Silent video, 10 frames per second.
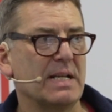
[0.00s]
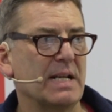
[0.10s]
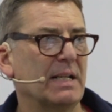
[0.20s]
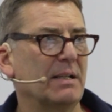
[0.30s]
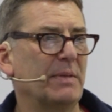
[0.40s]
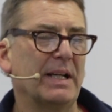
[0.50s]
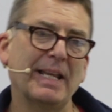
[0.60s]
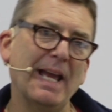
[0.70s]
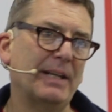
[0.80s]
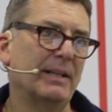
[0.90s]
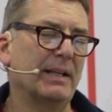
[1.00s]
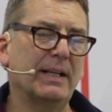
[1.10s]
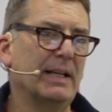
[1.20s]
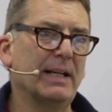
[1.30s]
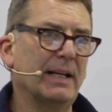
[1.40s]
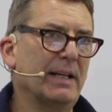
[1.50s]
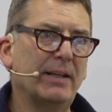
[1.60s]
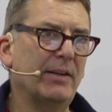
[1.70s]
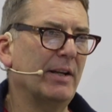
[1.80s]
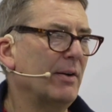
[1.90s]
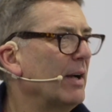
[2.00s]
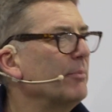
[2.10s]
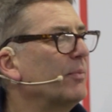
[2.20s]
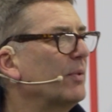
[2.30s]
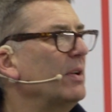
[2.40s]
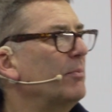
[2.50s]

Again, you